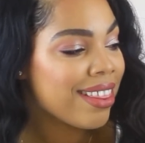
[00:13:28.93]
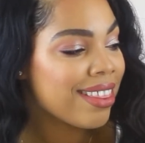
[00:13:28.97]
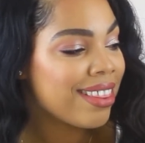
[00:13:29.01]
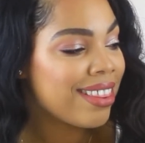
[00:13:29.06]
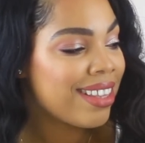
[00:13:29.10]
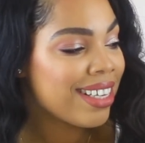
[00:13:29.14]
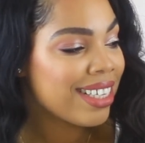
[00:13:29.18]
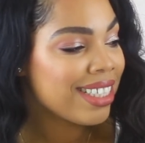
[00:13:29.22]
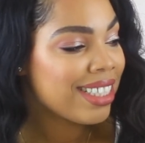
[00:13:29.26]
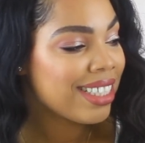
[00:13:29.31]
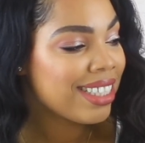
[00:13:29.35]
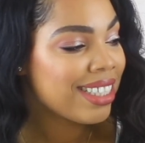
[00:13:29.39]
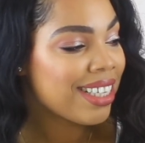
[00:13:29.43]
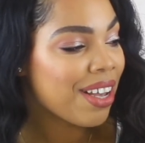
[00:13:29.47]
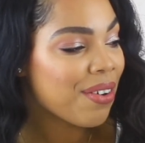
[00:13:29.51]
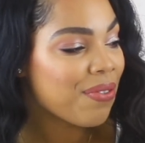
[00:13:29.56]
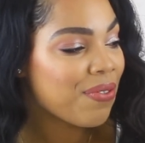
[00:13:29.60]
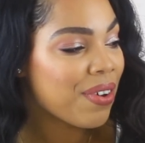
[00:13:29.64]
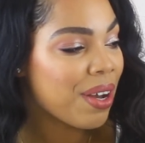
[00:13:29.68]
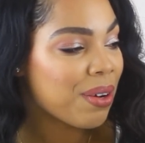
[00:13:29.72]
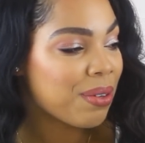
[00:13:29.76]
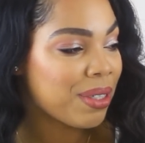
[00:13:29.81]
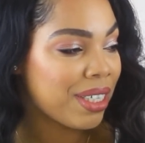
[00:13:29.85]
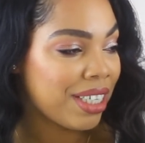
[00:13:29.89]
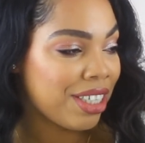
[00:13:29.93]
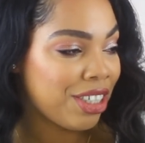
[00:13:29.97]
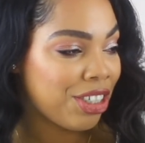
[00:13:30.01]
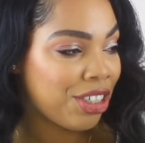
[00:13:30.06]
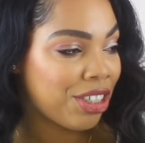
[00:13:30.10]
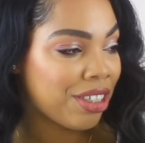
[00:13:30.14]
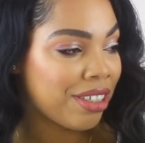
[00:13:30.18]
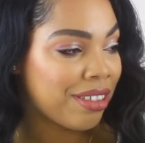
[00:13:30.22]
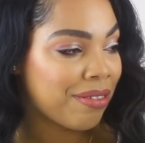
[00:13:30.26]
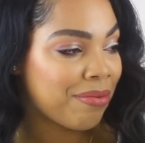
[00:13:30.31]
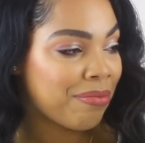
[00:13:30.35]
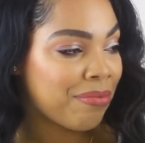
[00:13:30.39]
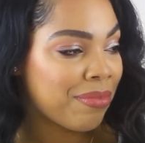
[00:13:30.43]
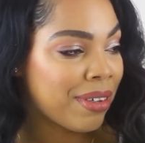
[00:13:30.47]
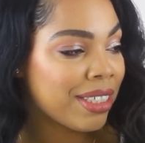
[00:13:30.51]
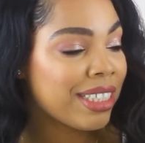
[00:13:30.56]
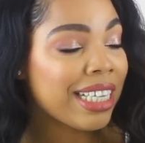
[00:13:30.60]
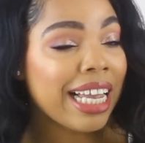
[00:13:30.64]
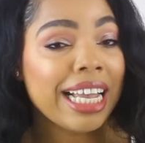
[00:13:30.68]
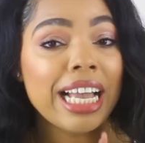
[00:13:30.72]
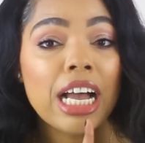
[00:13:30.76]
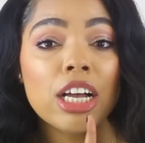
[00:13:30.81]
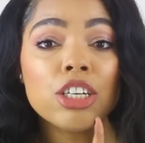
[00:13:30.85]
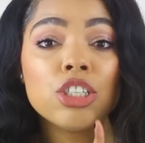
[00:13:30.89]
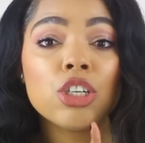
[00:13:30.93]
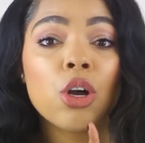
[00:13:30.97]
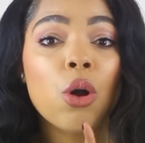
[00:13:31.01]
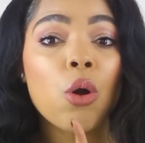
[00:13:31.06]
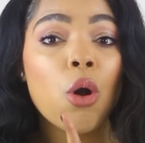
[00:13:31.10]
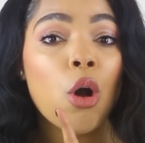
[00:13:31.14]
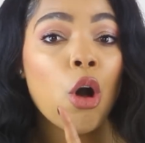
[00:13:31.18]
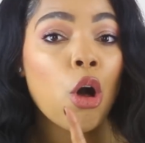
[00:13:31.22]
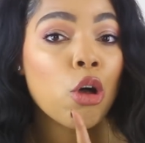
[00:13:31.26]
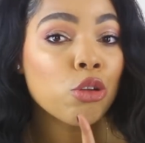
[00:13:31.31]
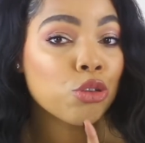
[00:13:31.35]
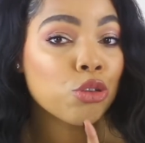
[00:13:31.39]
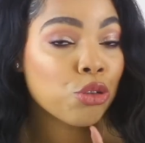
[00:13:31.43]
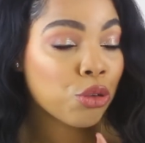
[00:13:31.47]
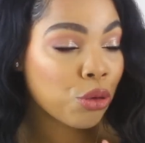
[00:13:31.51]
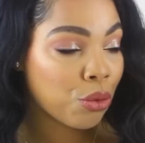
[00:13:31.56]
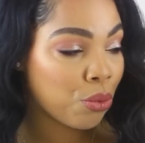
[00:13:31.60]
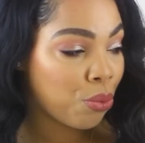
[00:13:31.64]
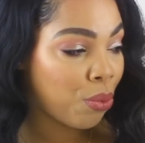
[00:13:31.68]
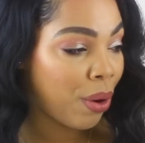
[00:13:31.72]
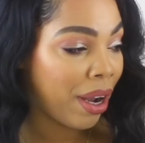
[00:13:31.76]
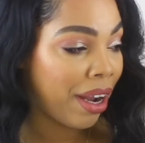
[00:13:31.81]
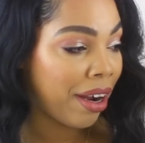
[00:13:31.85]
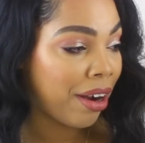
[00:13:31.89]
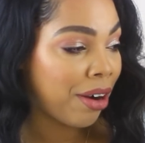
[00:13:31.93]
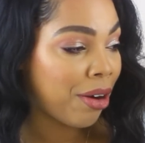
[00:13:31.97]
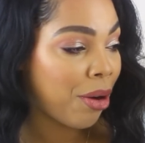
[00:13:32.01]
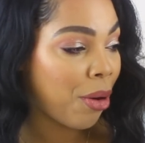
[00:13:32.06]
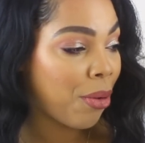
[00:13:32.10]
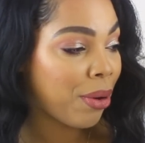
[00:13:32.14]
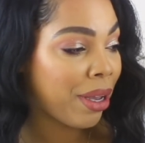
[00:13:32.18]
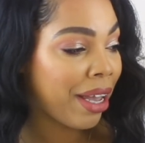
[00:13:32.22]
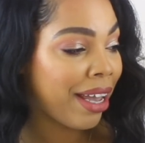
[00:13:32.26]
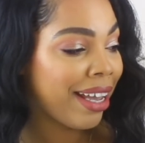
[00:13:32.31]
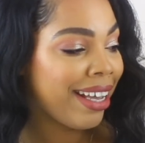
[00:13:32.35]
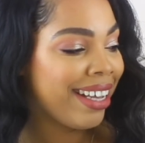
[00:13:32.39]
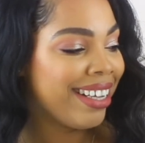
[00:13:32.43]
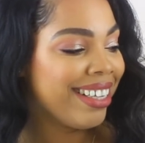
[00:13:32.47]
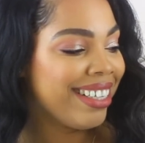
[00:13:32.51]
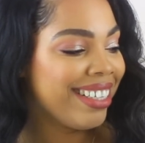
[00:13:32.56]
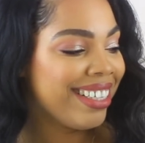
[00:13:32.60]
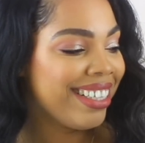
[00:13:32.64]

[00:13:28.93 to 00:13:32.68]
This foundation, Teint Idole Ultra Wear, okay?